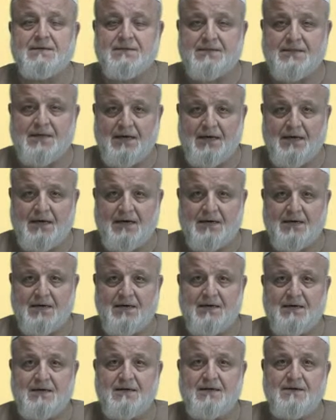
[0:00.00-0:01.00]

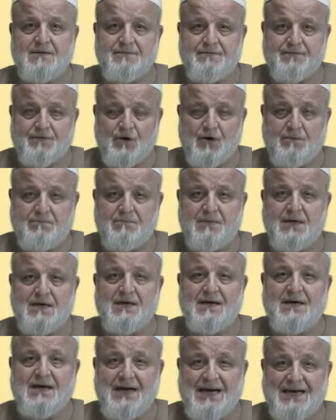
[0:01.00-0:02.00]
Tahara from
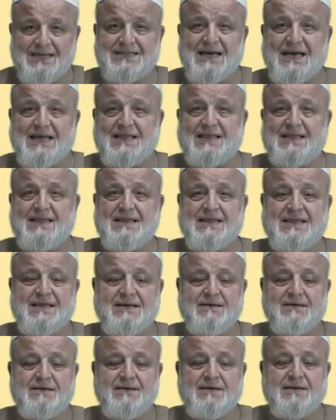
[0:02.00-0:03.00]
hadath,
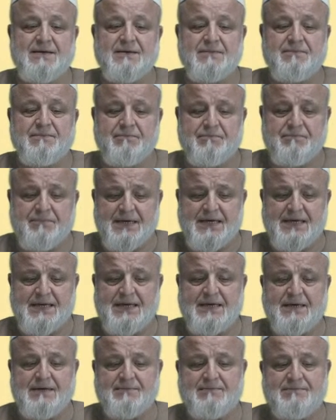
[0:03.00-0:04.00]

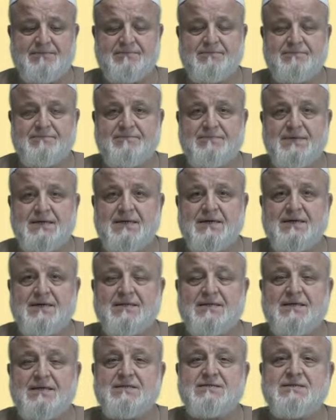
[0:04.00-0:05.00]
meaning
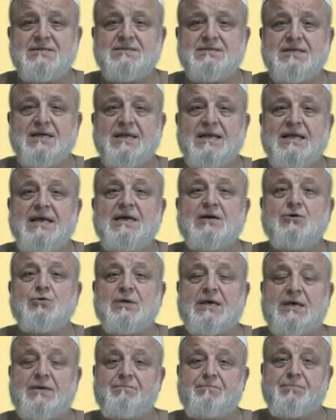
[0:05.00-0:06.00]
this is the legal
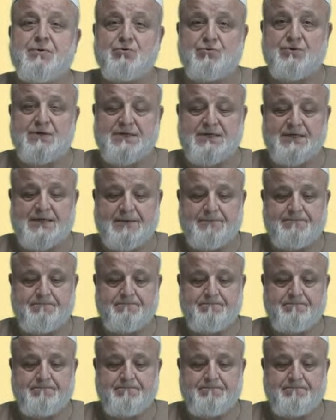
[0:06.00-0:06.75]
impurity